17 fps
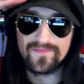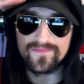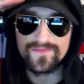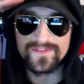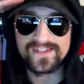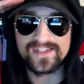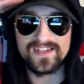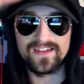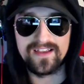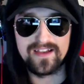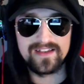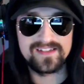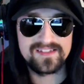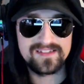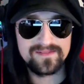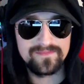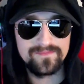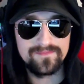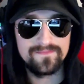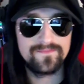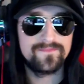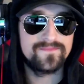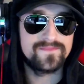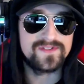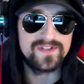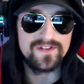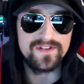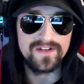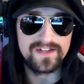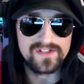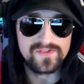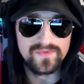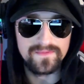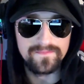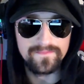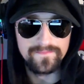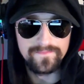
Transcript: See you guys. See you in the next one.